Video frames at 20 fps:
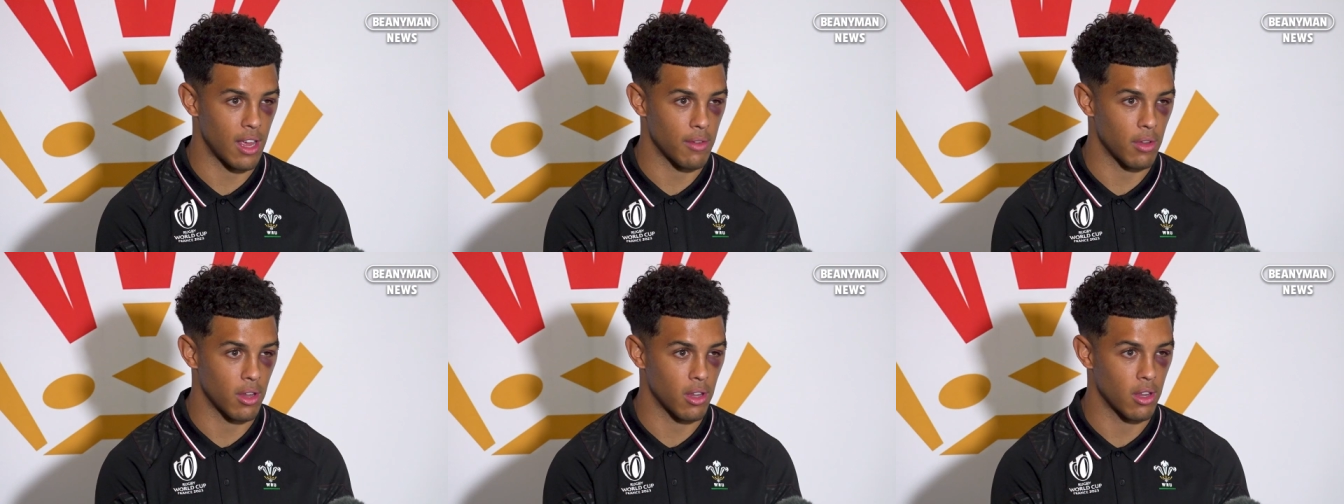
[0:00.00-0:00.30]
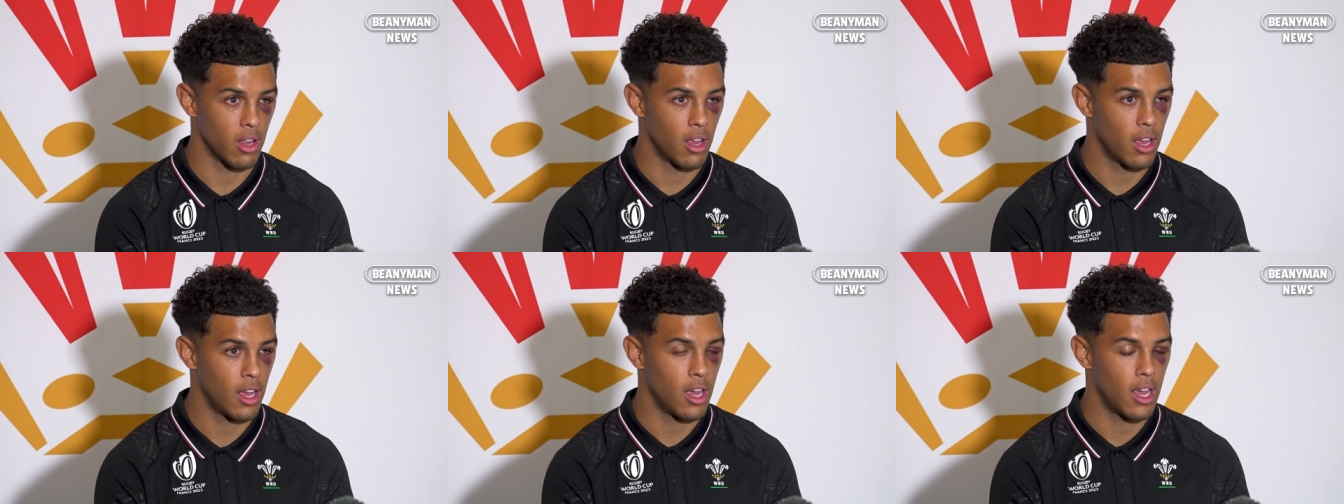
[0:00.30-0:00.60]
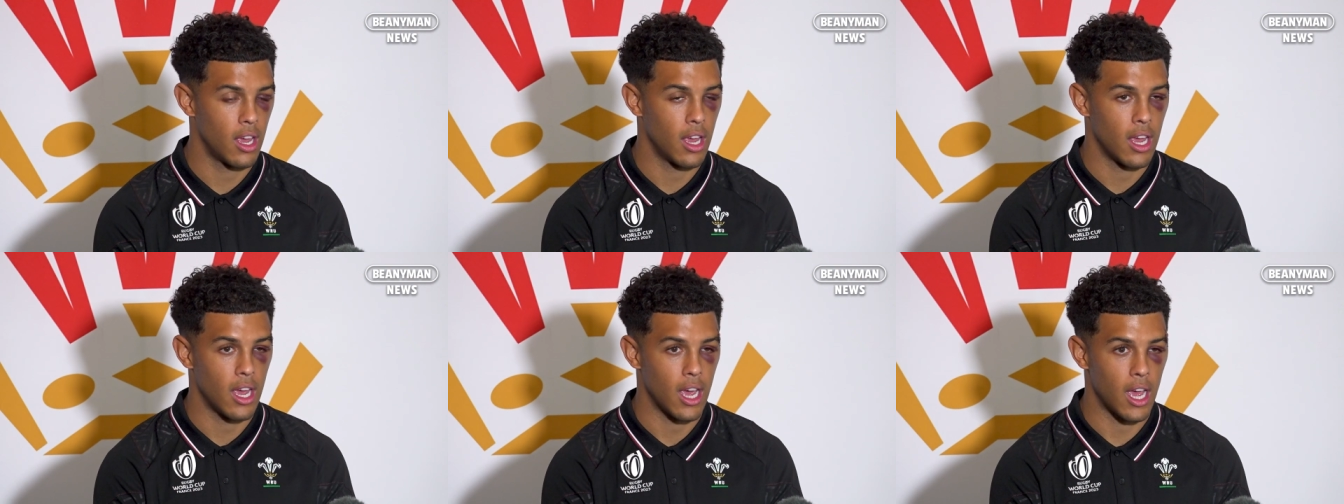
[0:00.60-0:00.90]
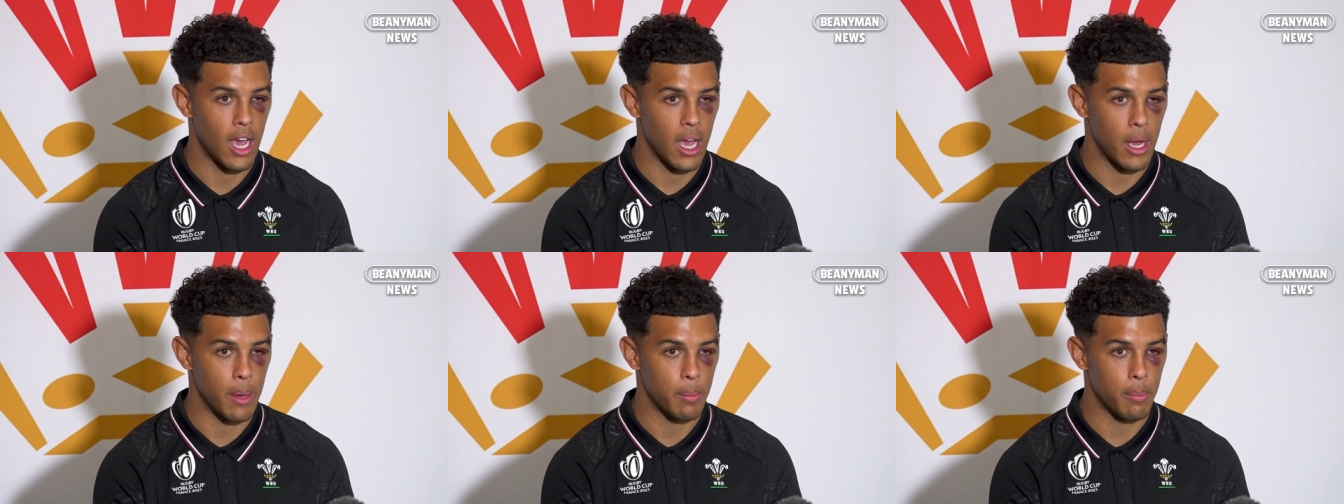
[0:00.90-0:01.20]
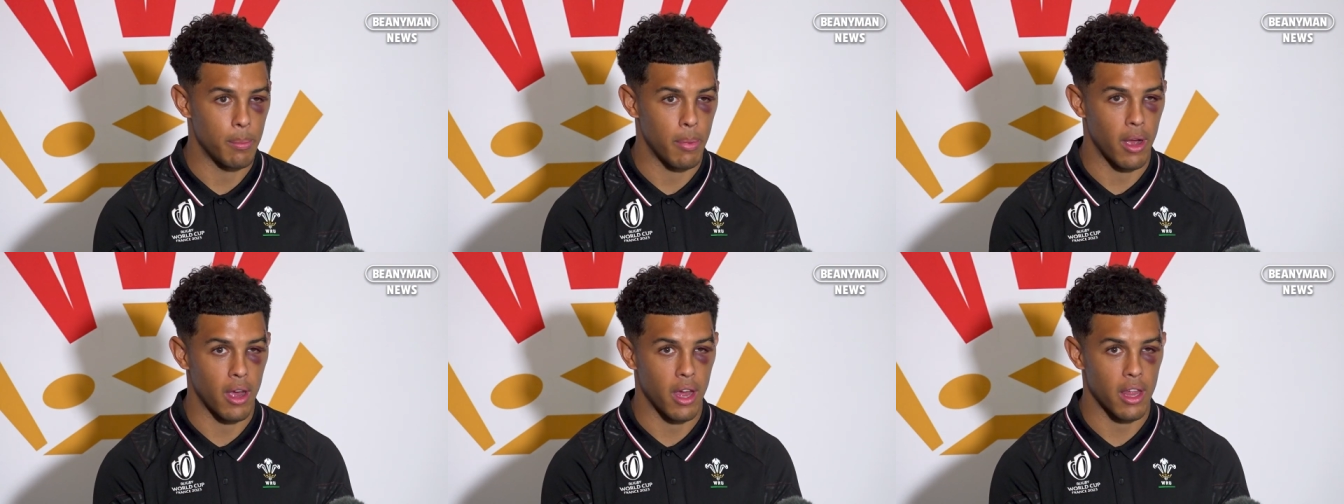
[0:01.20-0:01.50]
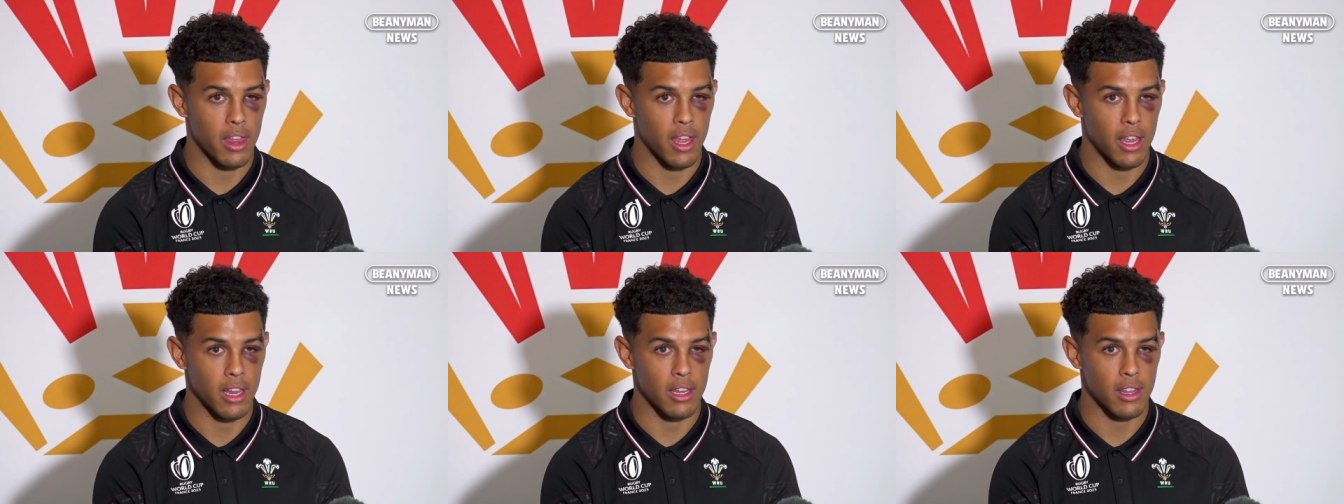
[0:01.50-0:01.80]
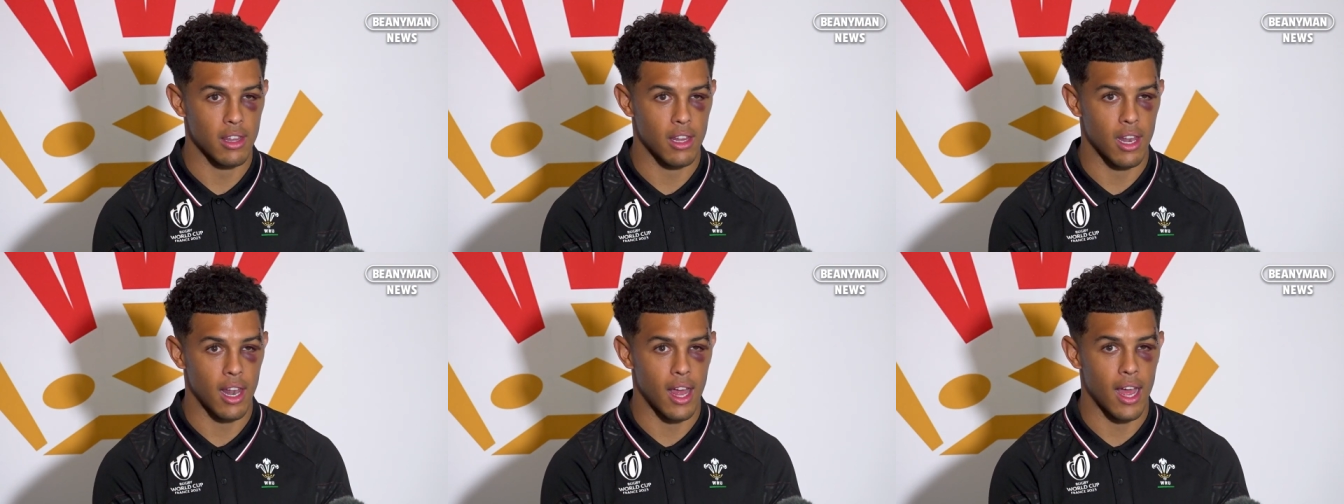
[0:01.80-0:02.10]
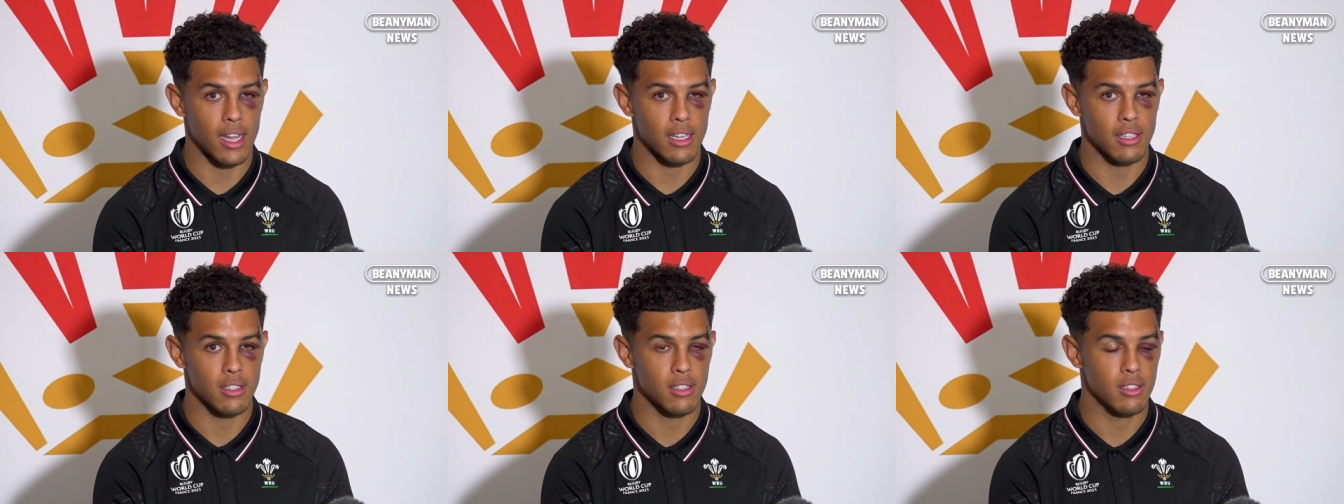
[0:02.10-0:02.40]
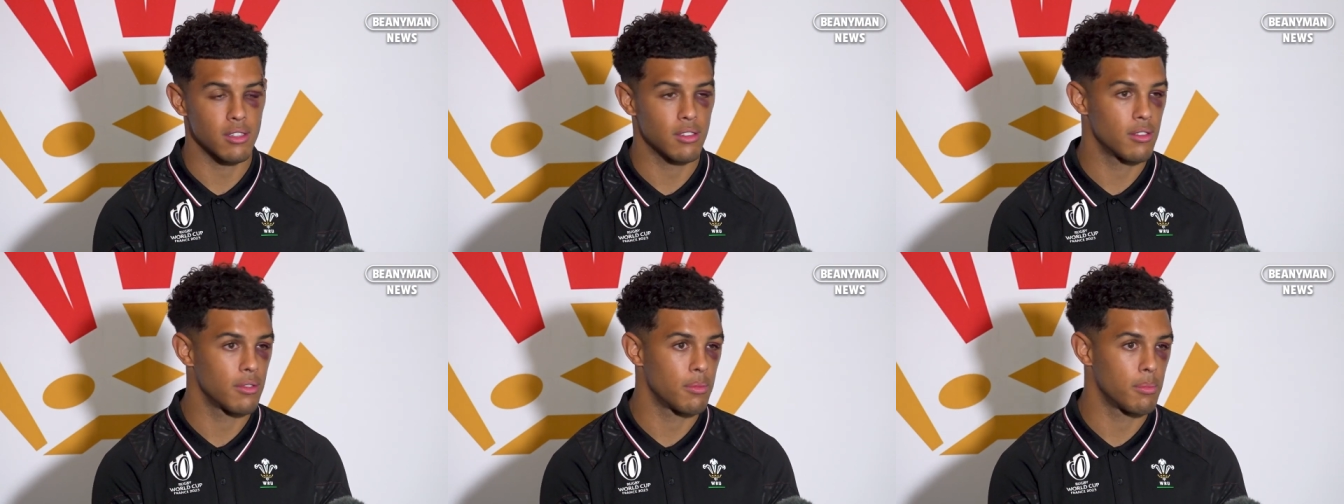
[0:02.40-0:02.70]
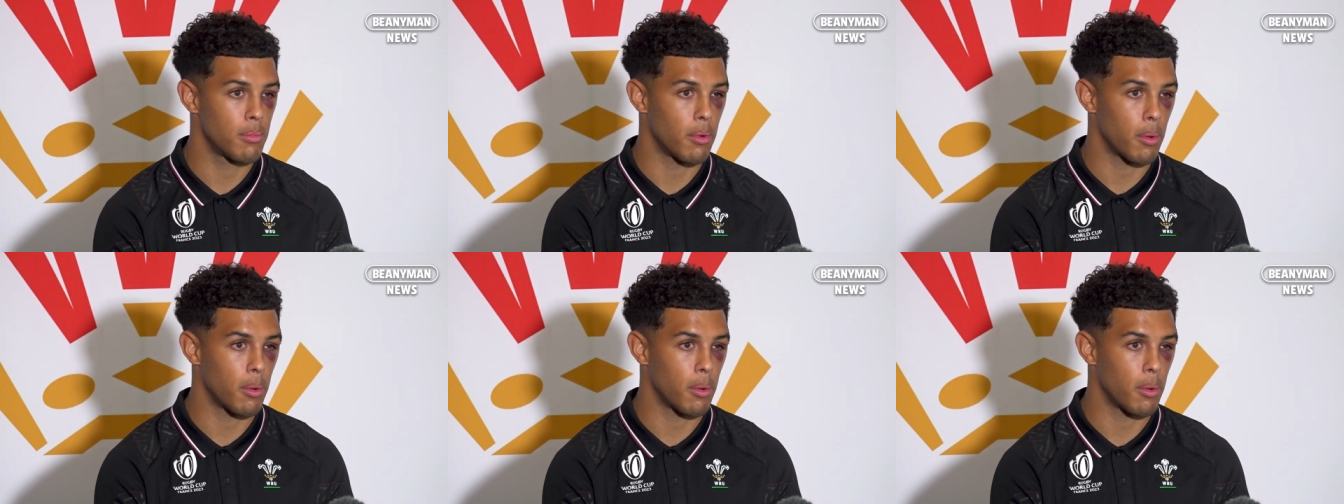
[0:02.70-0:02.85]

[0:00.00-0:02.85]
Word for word: level. But I think the last